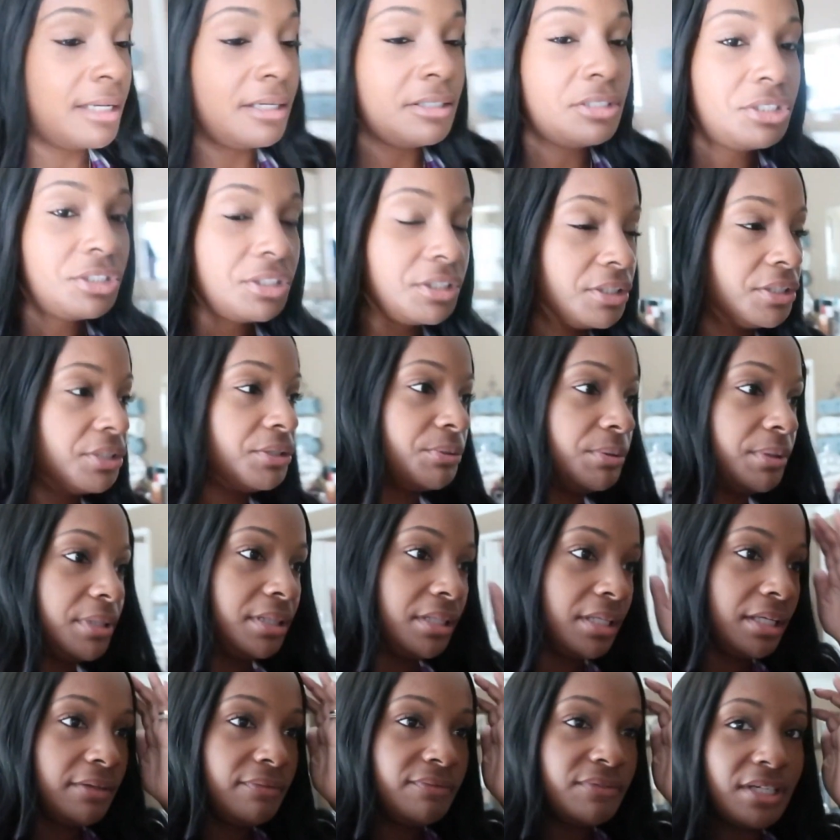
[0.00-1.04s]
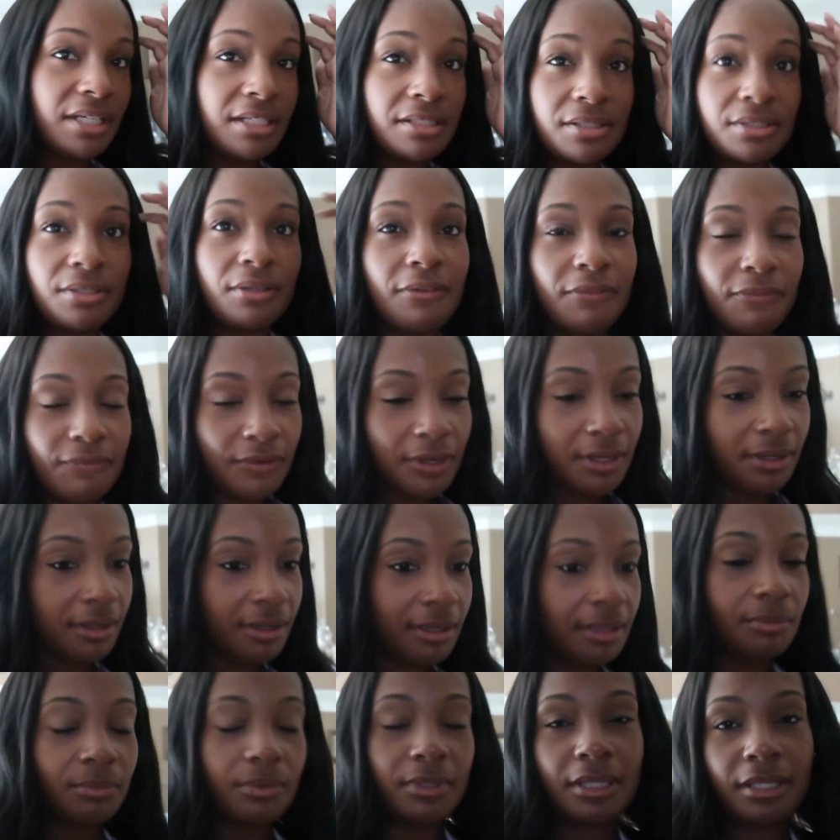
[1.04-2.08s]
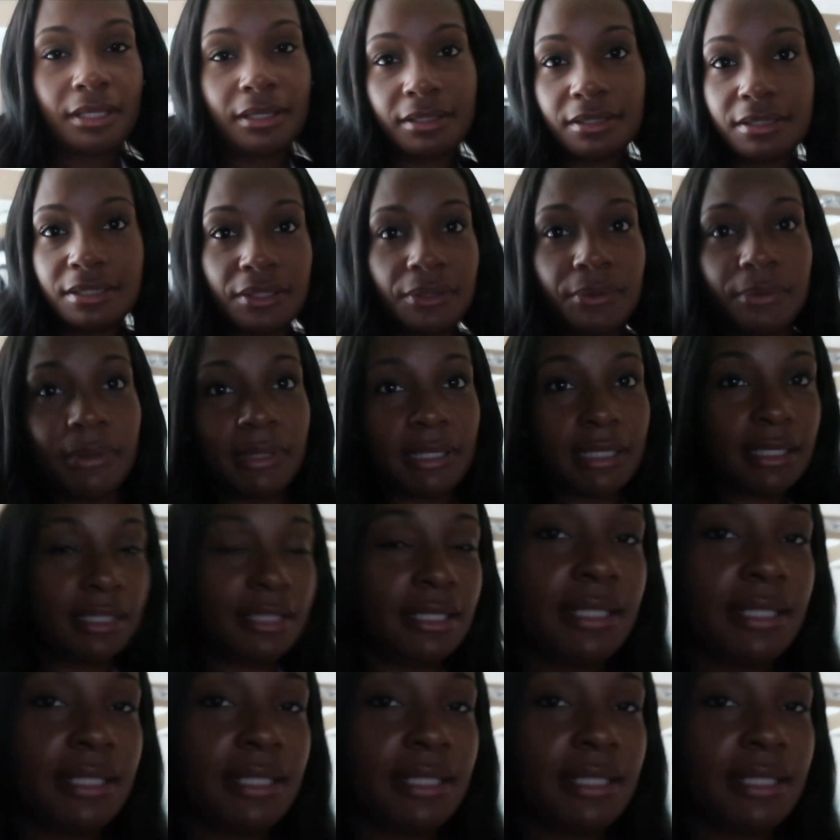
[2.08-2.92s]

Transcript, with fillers: I'll show you what they've done so far and what they're doing